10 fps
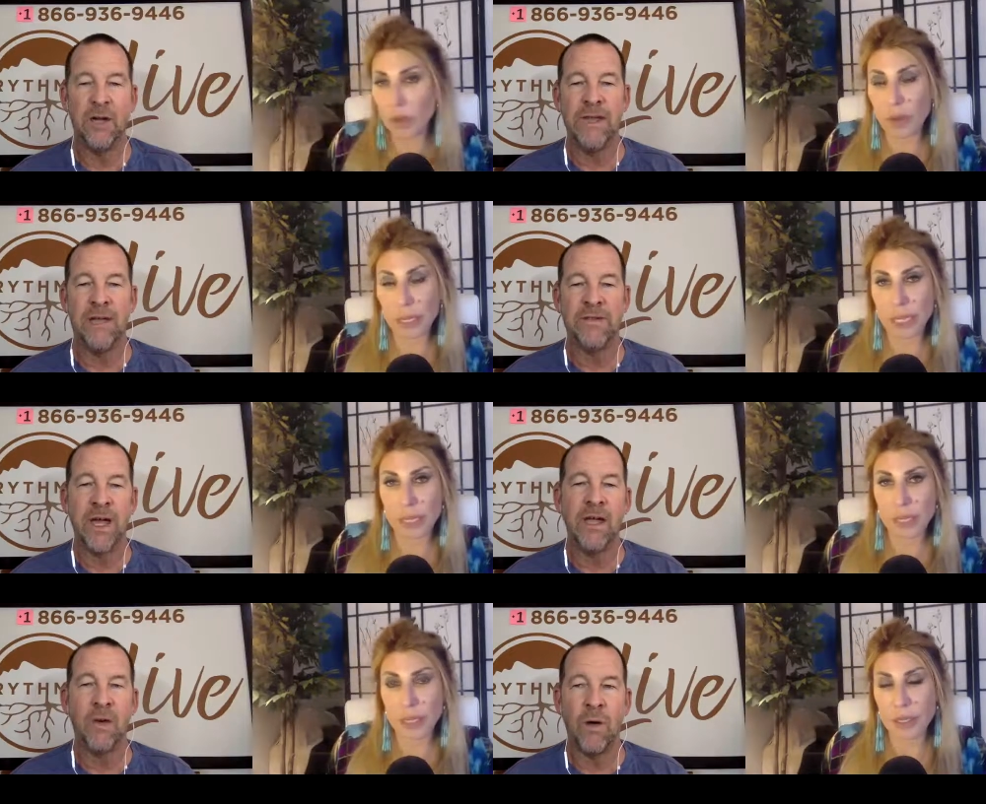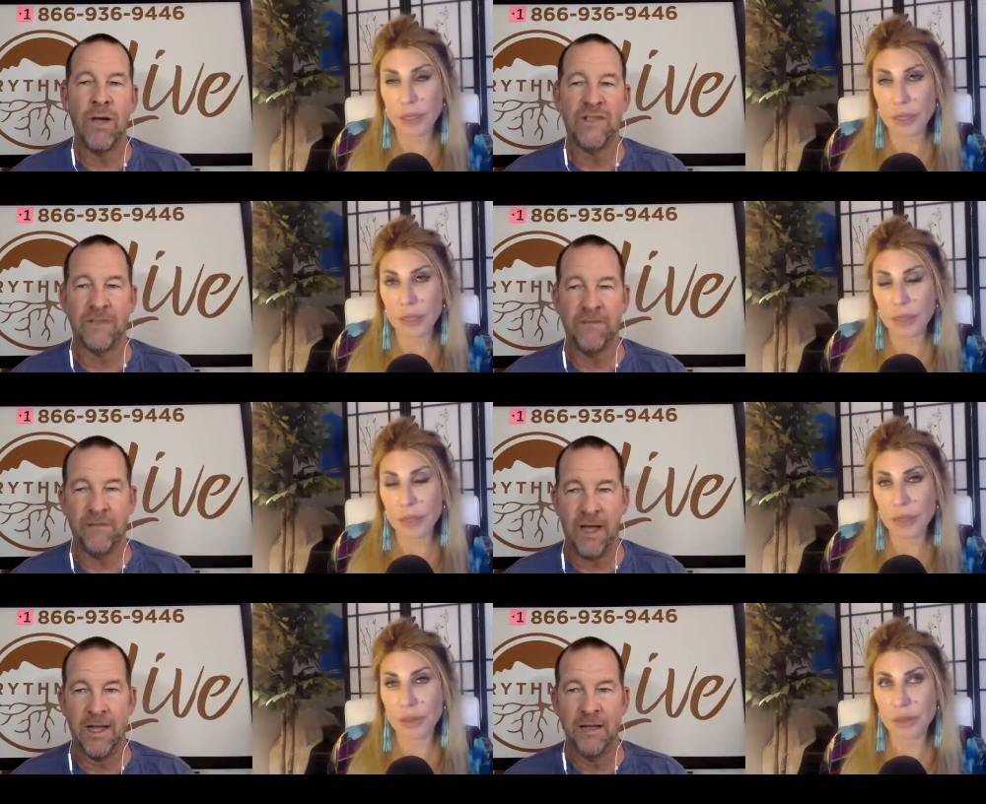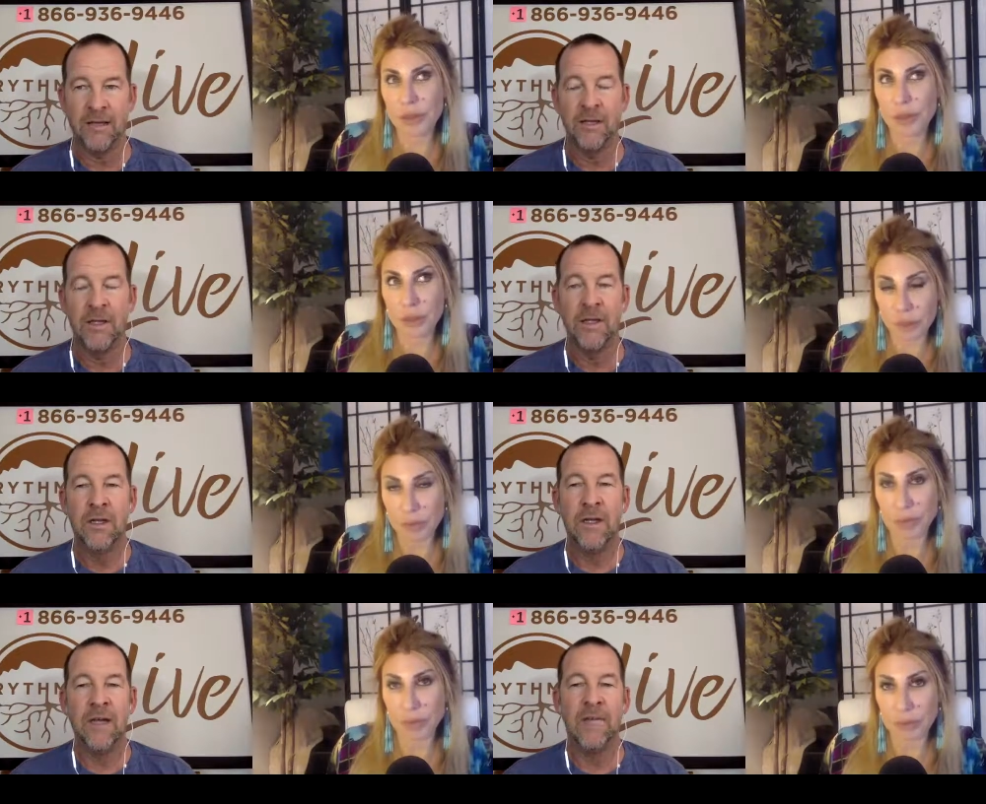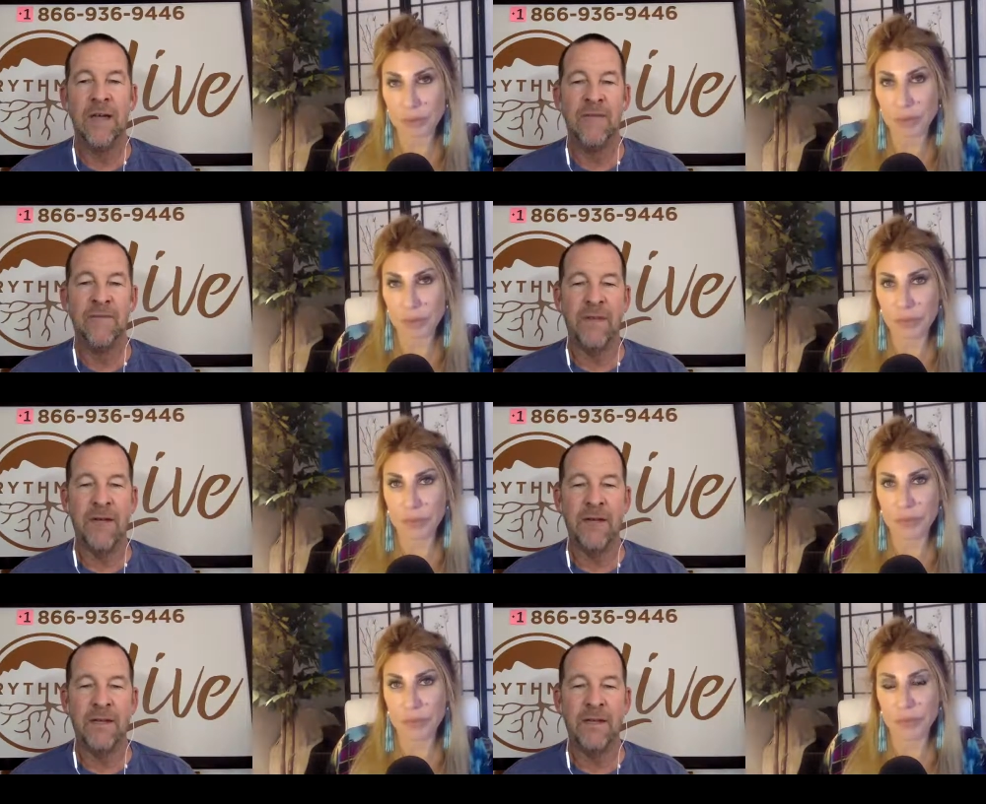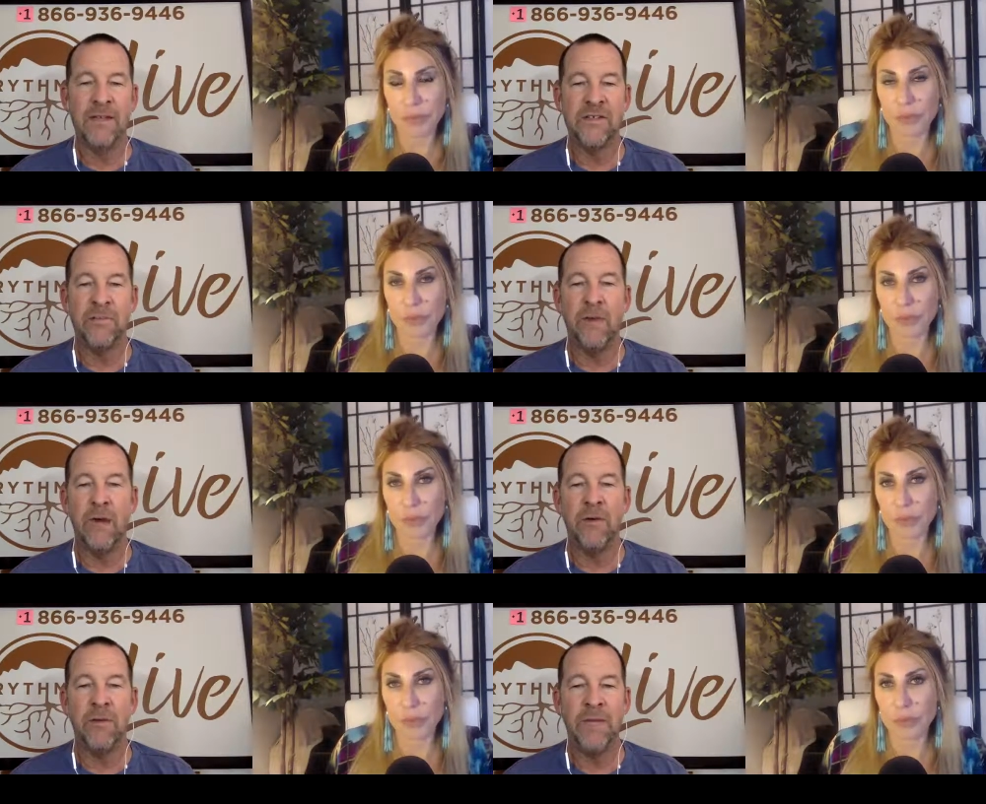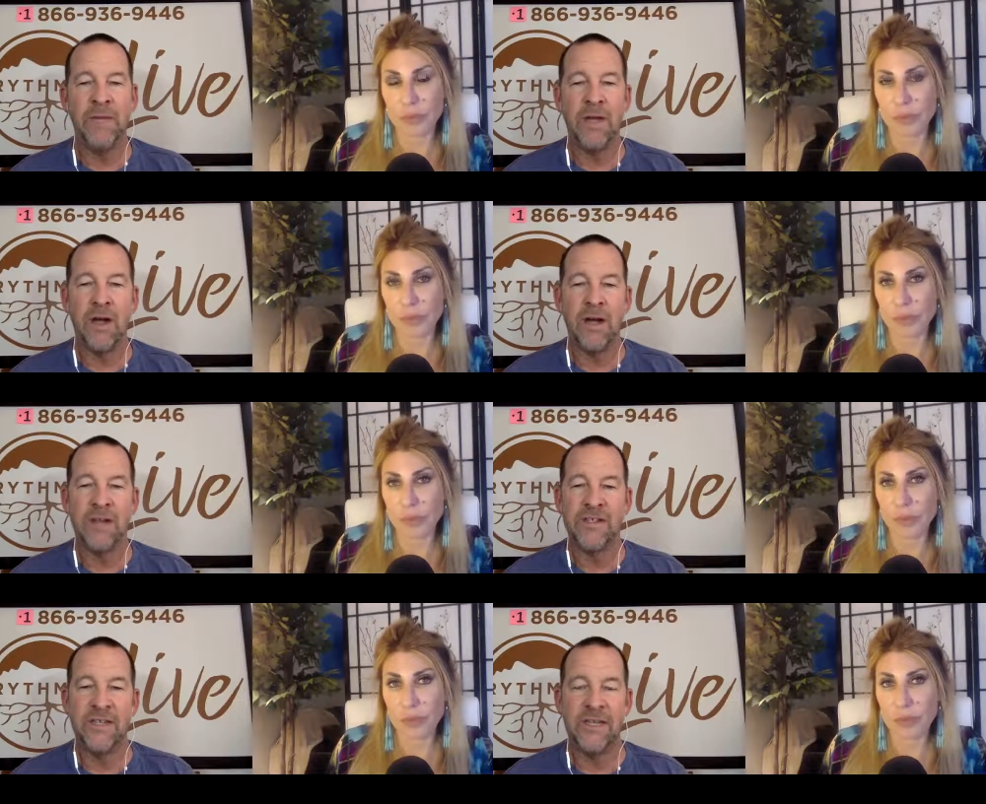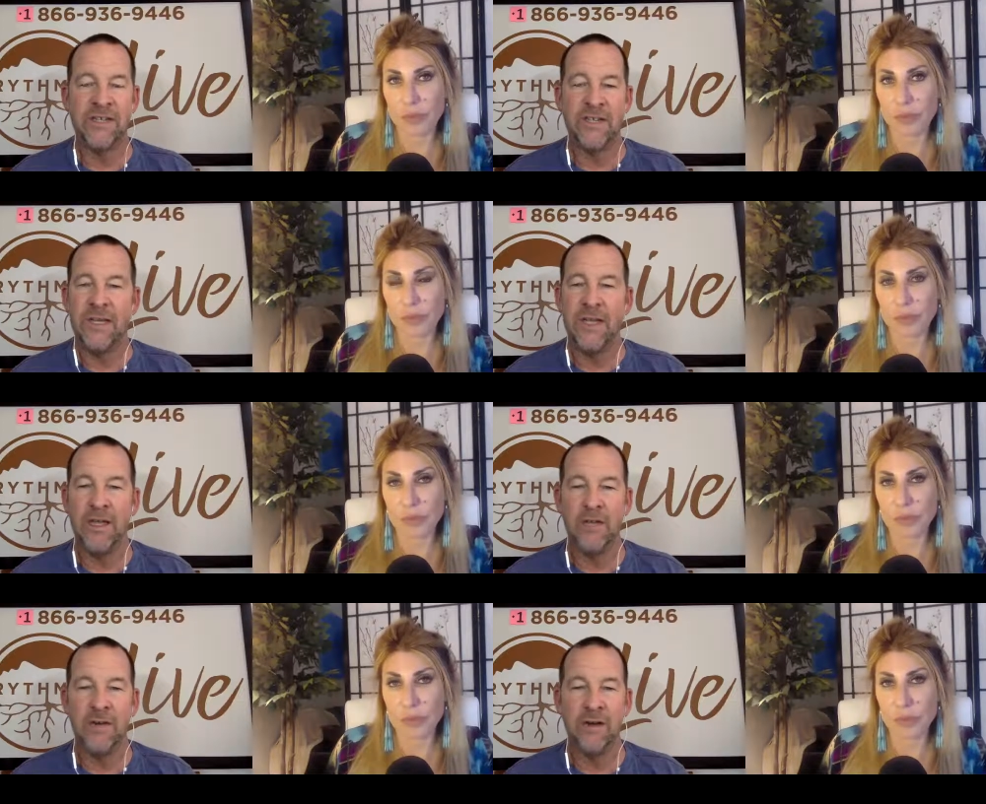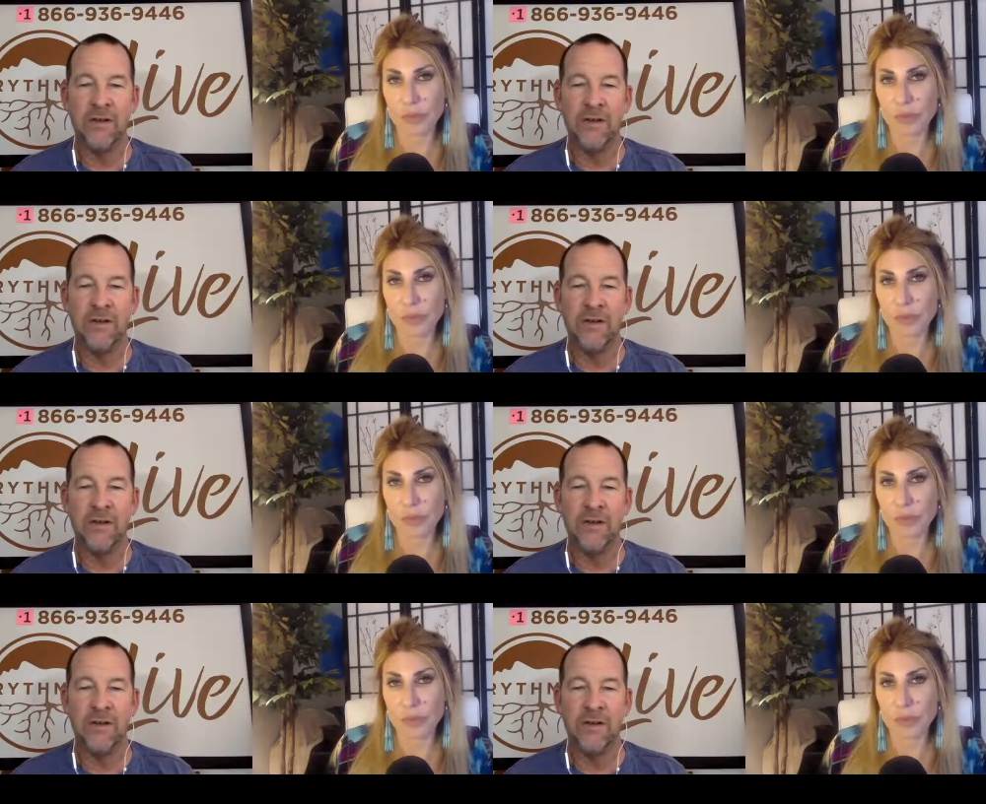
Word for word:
Speaker 1: that the ayahuasca vine. And that vine is a monoamine oxidase inhibitor.